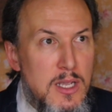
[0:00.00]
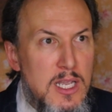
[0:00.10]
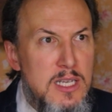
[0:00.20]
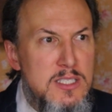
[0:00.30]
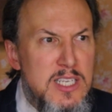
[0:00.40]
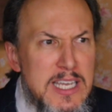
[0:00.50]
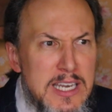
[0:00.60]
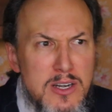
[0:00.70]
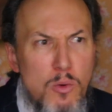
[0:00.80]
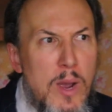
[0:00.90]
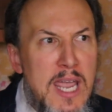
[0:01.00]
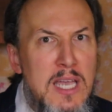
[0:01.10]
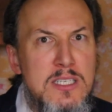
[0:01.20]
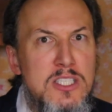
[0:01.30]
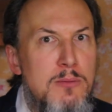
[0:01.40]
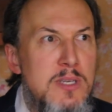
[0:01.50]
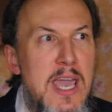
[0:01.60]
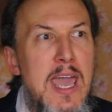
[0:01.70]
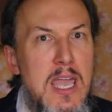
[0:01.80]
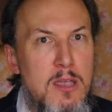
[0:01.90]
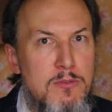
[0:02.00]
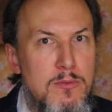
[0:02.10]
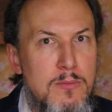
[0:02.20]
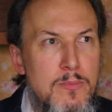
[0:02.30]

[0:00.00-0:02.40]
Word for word: is hidden away in some cave.